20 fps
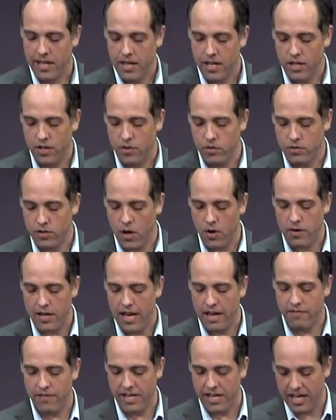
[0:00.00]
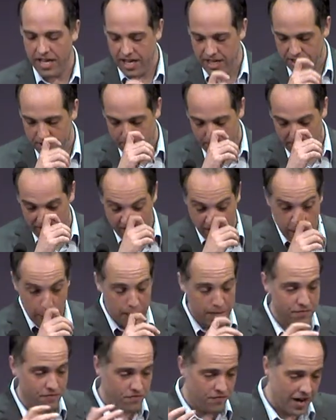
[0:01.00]
You don't have any husband.
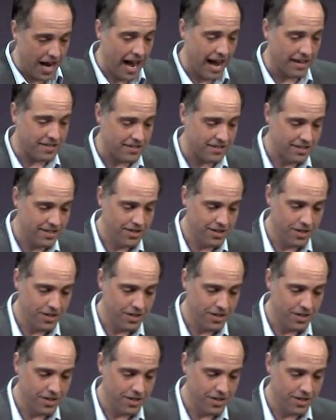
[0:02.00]
In fact,